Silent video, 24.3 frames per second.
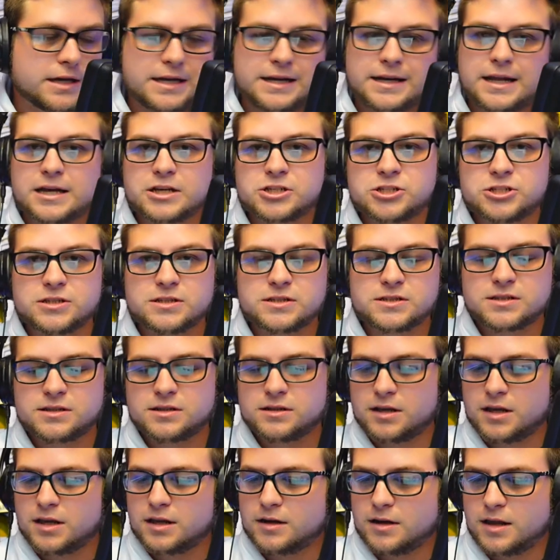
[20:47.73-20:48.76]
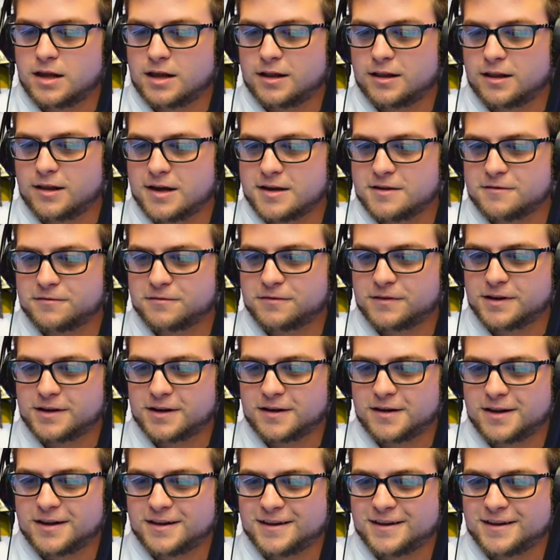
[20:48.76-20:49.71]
connections in, in, in life and